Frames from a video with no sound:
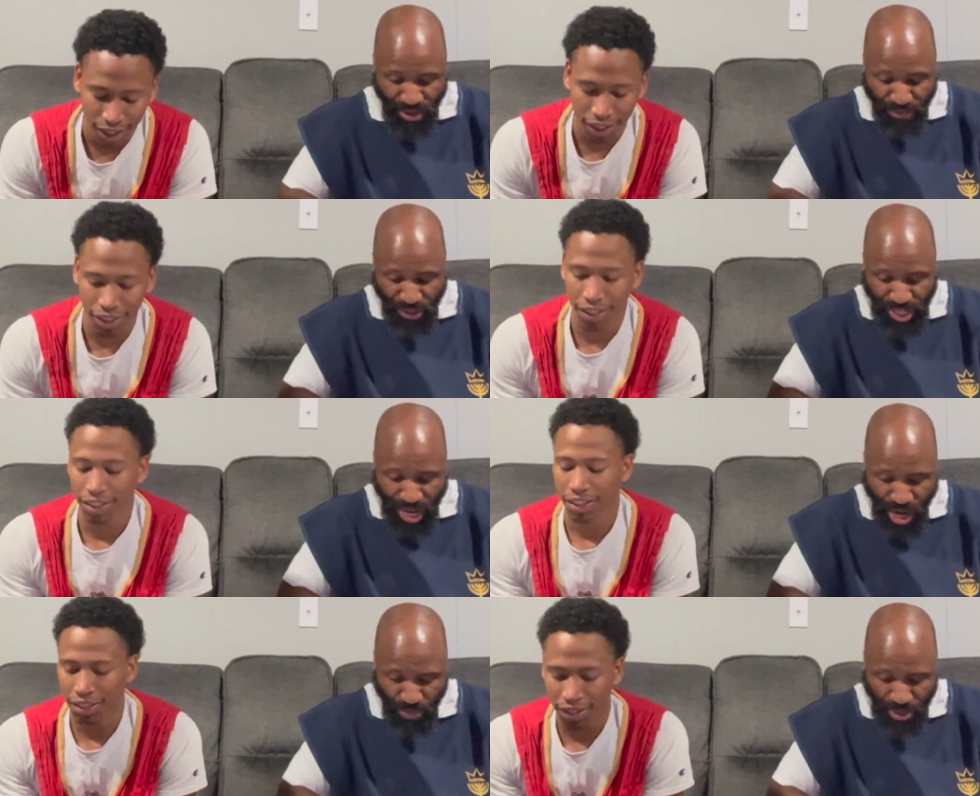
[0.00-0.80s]
Speaker 1: For
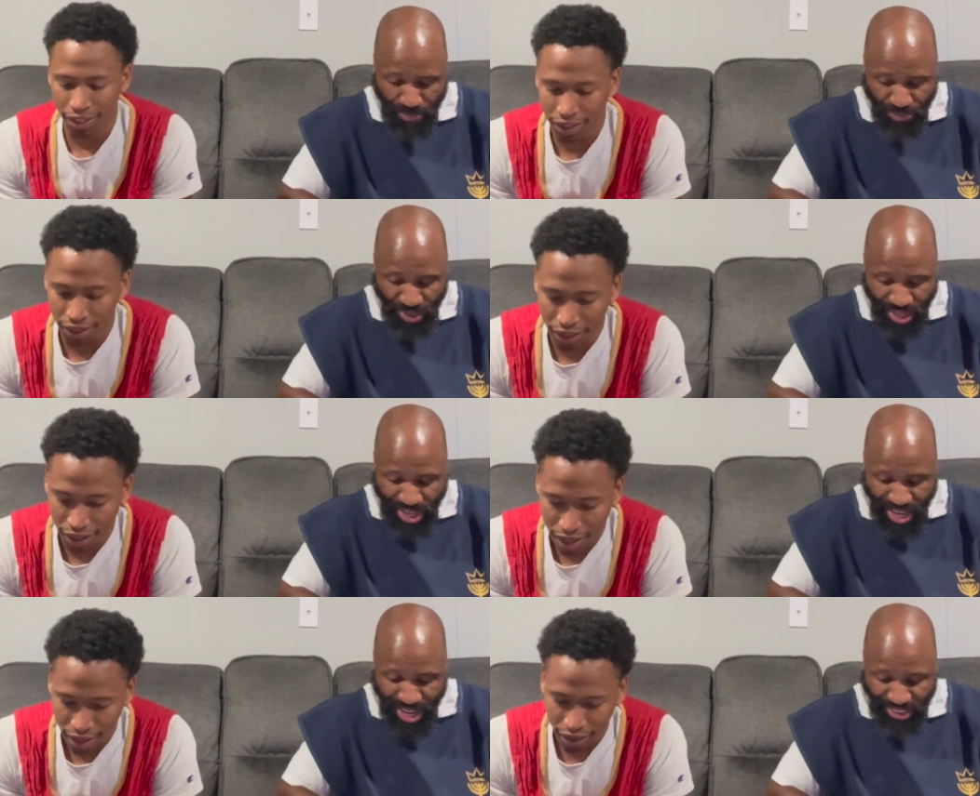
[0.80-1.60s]
Yahweh,
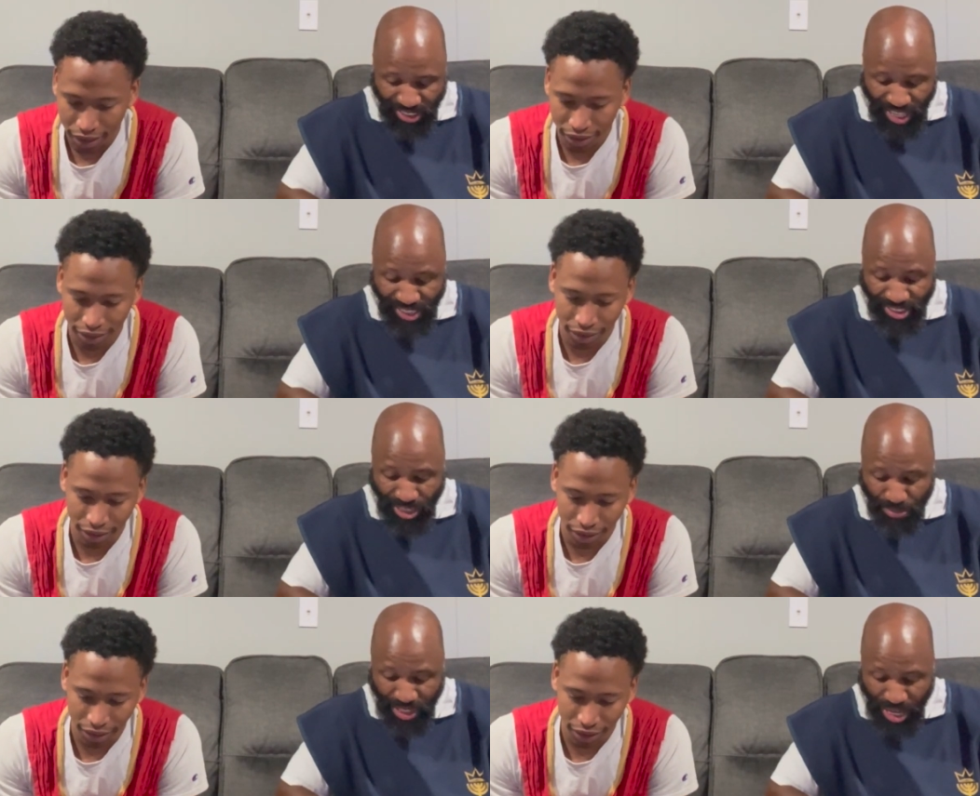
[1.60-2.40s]
at at
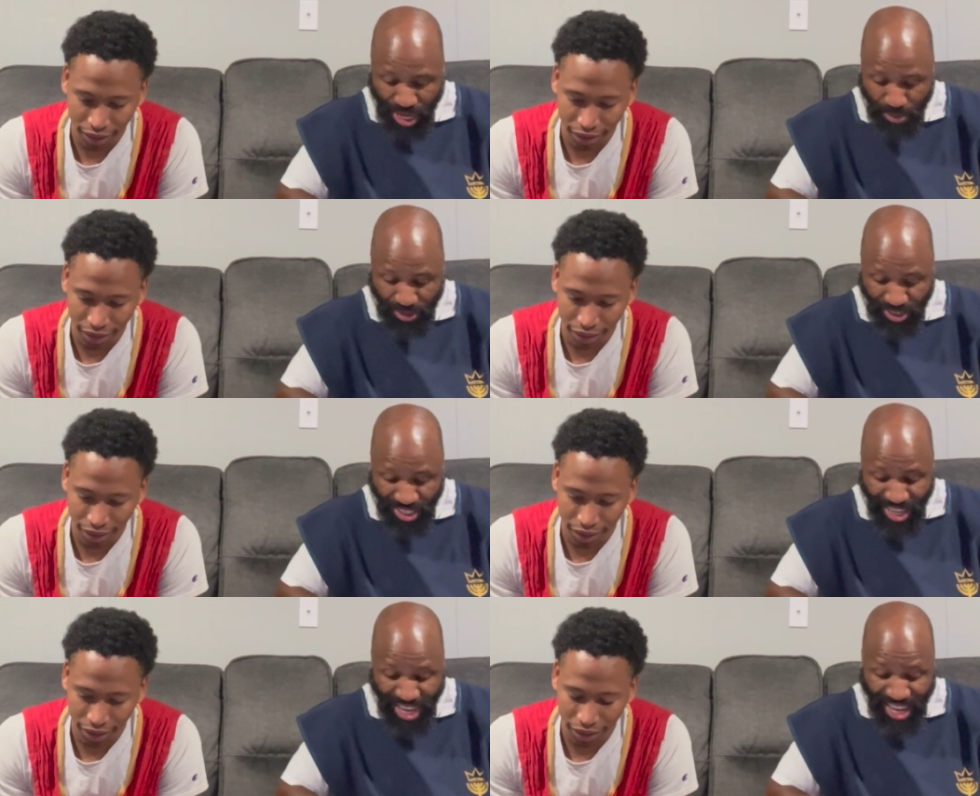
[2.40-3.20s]
times
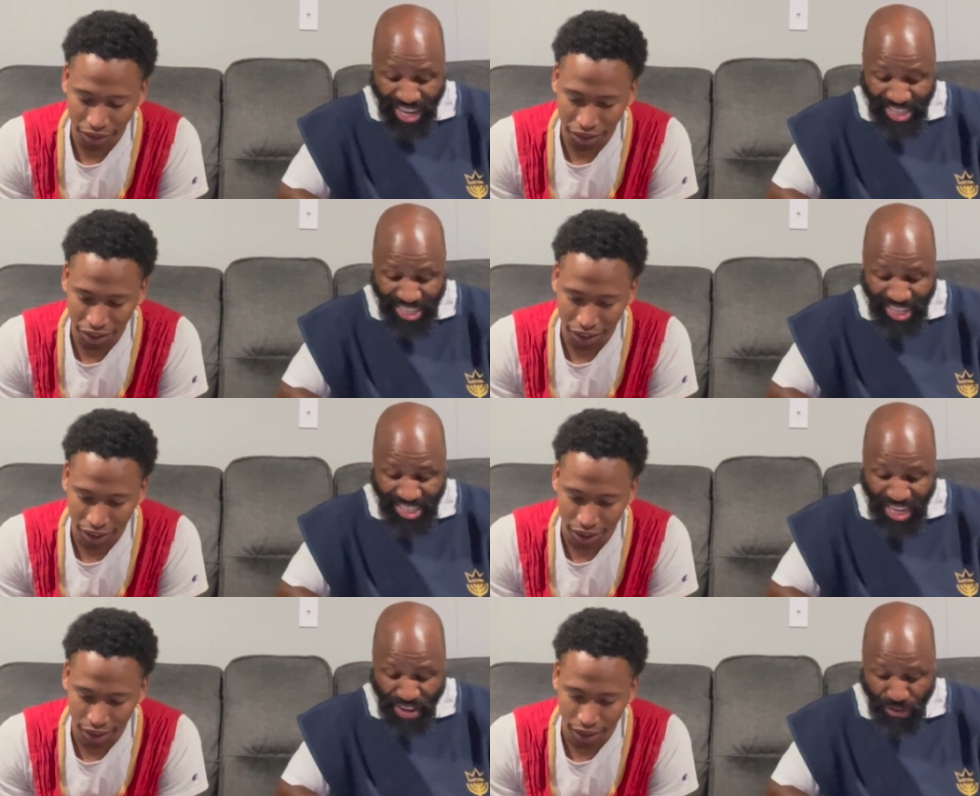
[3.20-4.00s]
and in
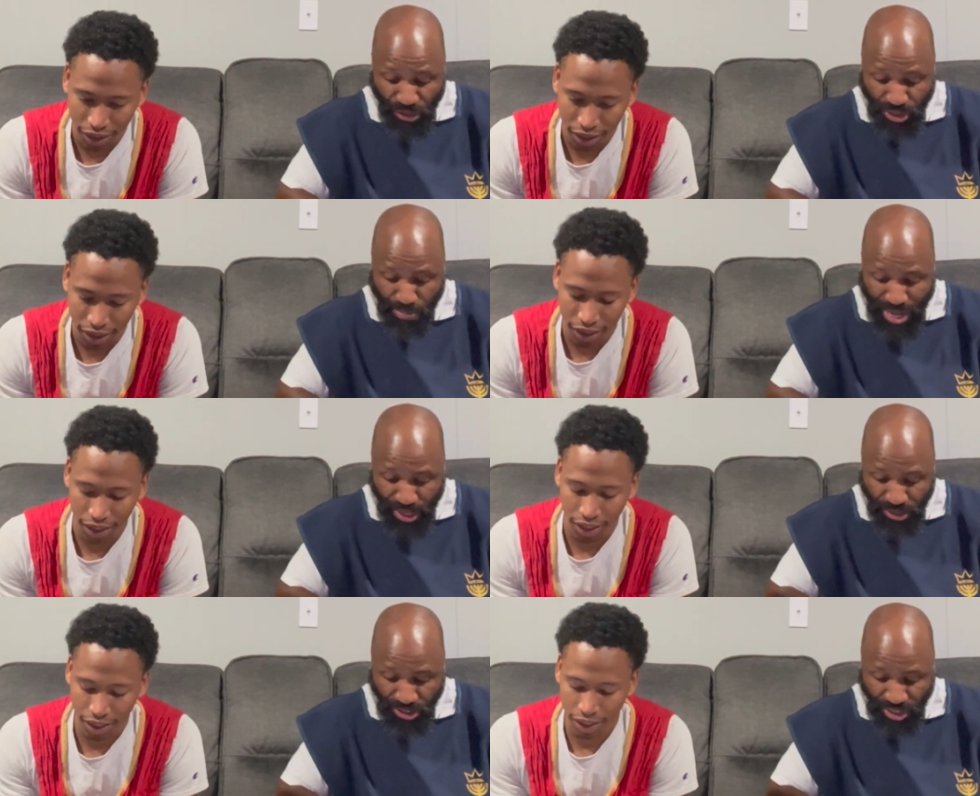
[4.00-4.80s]
diverse
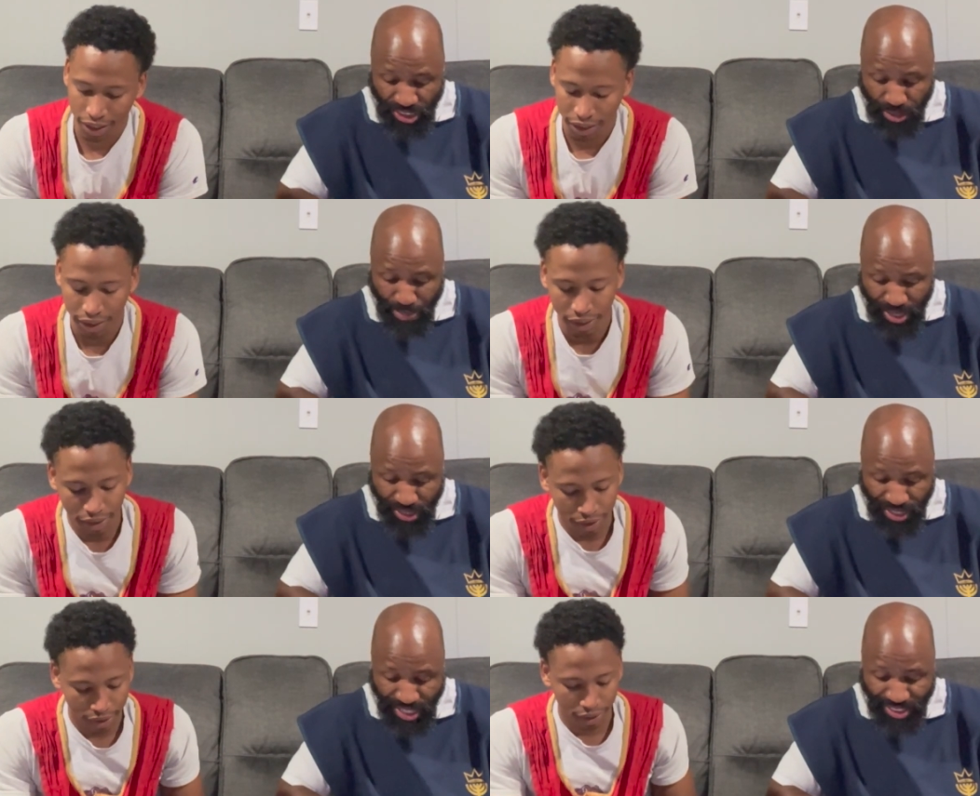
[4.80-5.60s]
manners spake
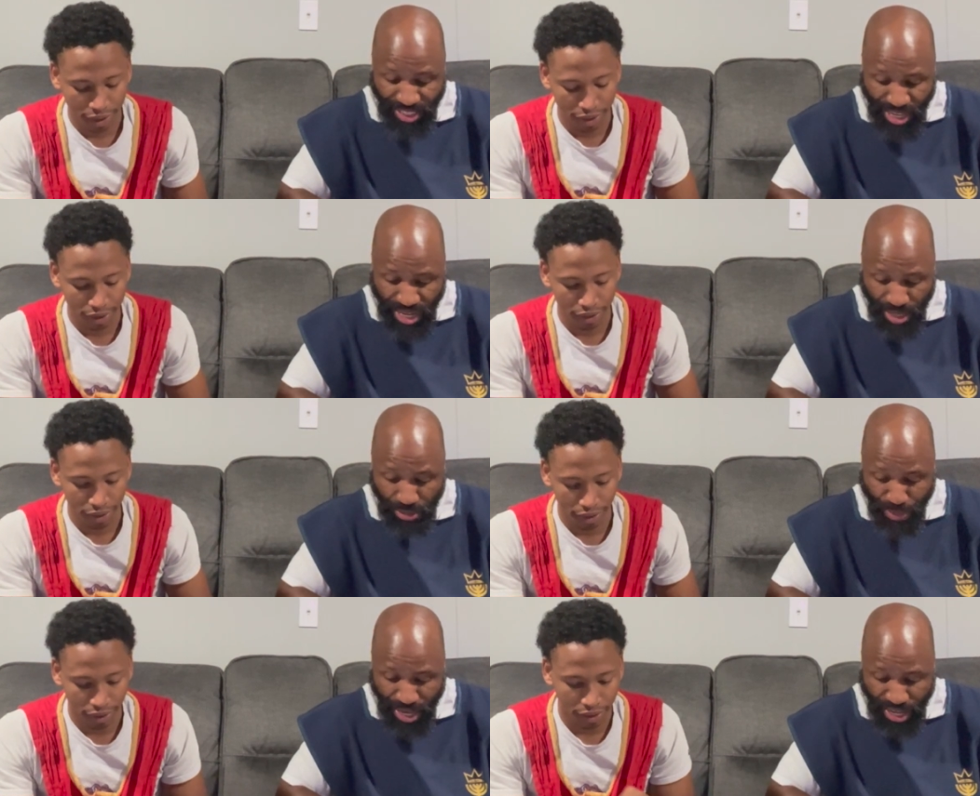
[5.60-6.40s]
in times
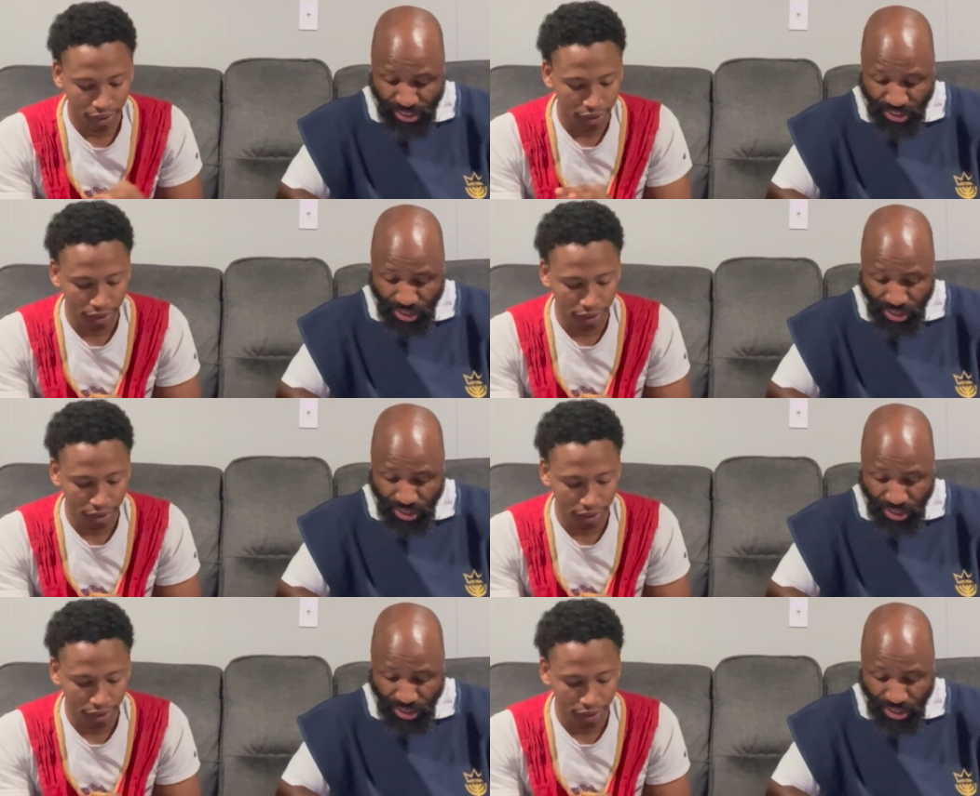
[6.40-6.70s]
past